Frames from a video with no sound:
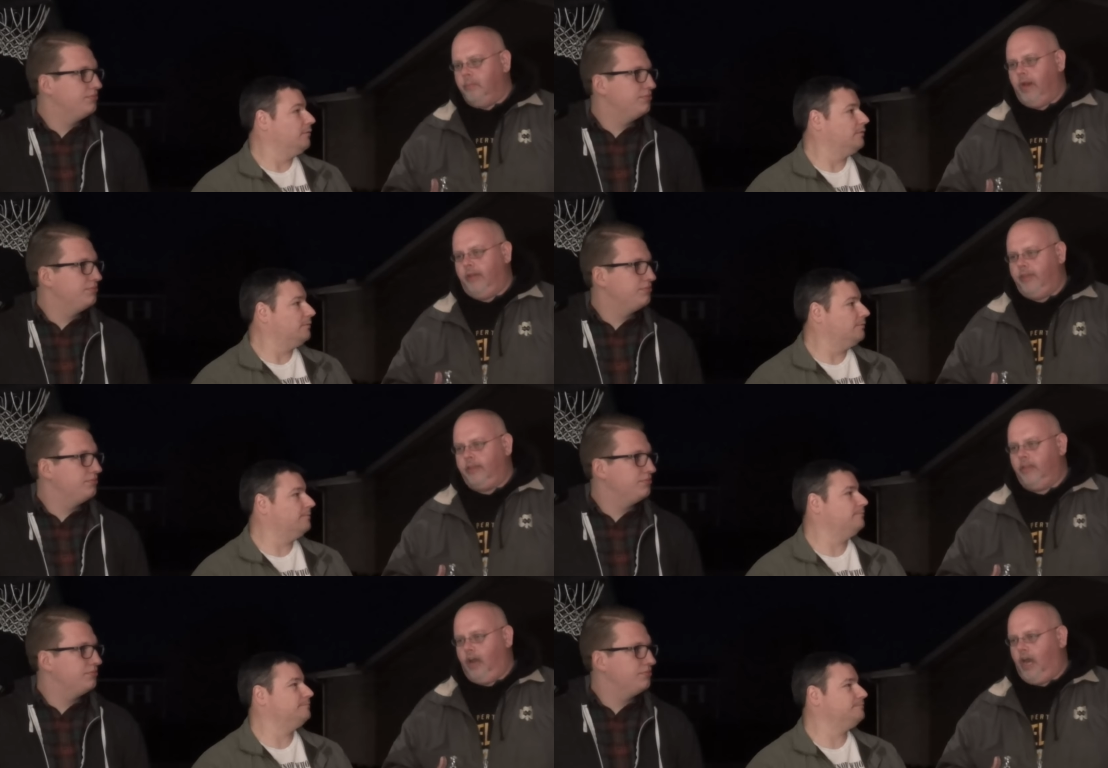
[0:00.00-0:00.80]
Speaker 1: but I
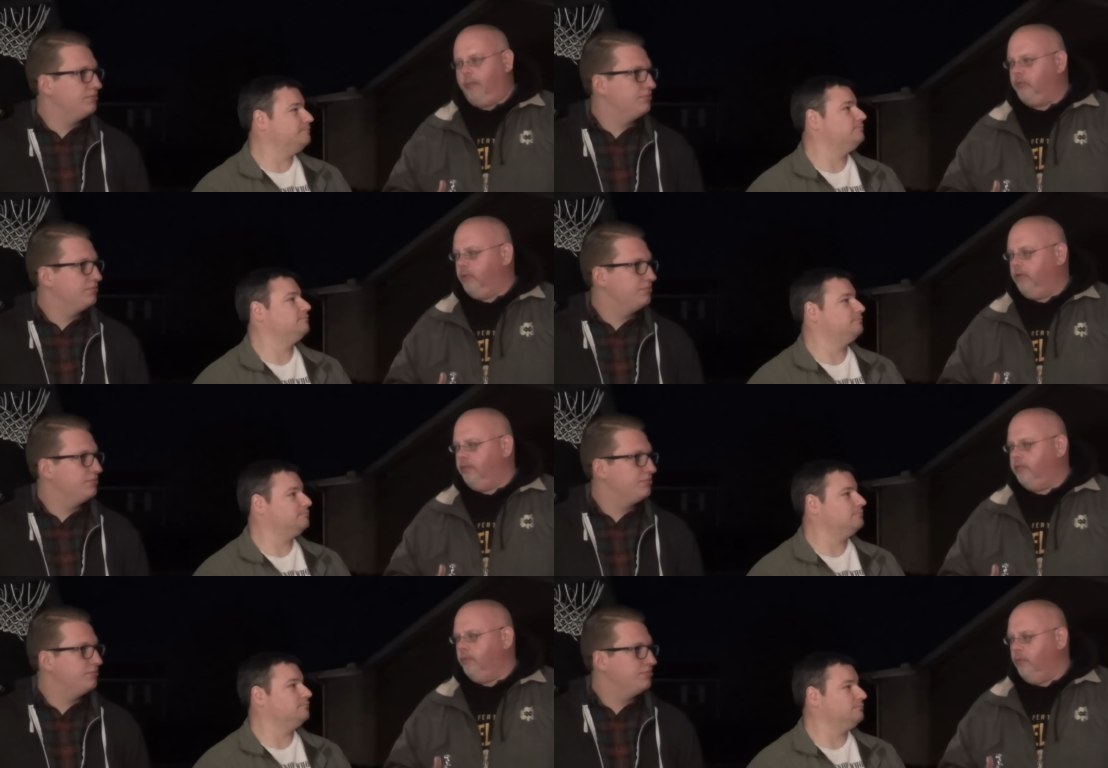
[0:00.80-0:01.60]
think the hops would
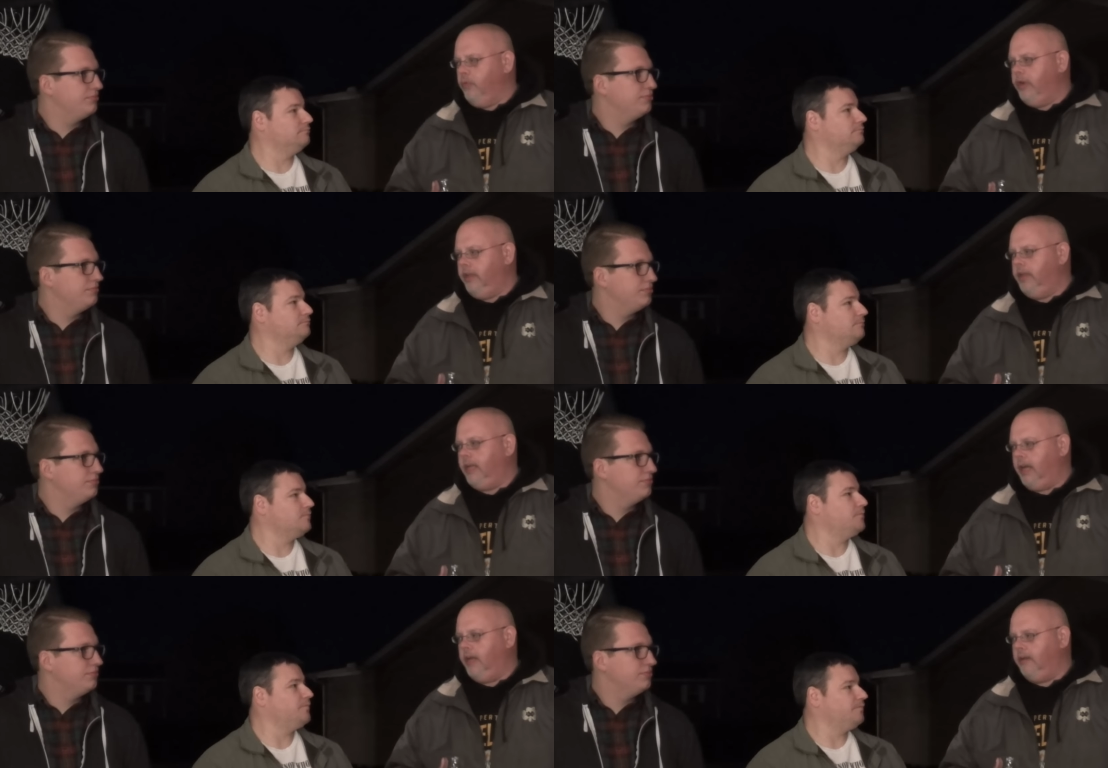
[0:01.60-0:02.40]
have really
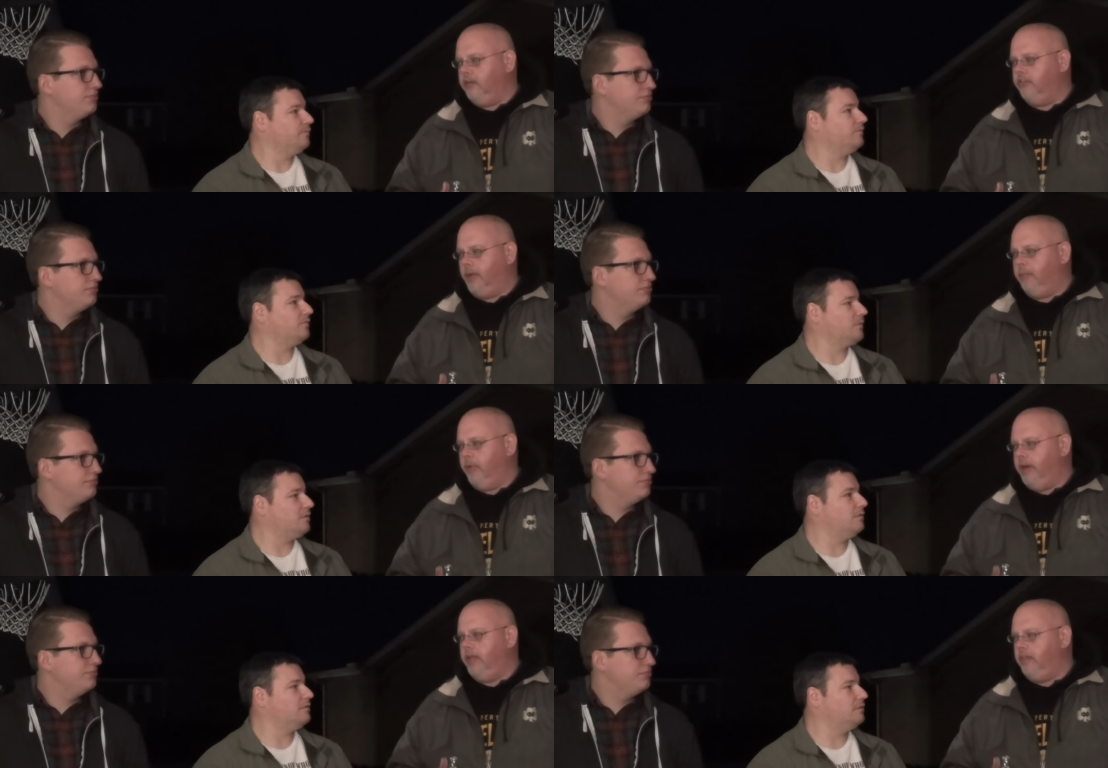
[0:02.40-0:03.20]
kind of
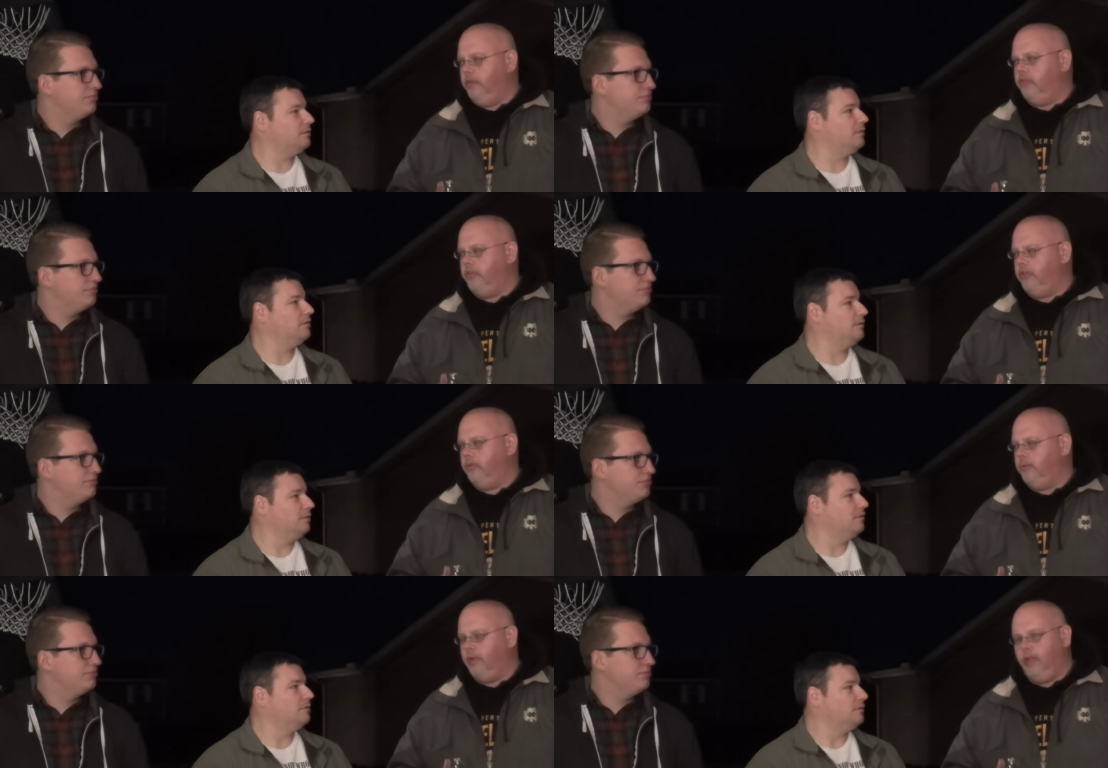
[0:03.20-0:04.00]
separated those two,